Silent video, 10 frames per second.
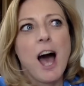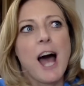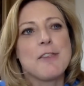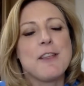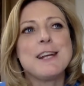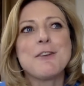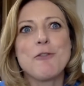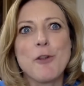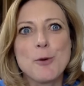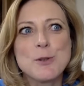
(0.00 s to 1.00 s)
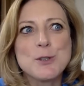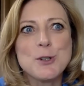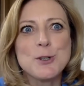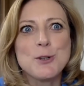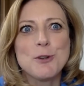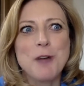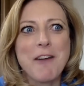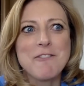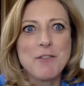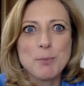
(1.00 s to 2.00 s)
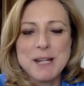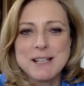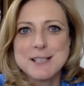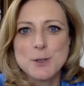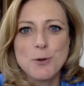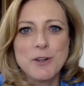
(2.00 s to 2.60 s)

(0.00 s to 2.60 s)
I think for those who have never been to Seoul,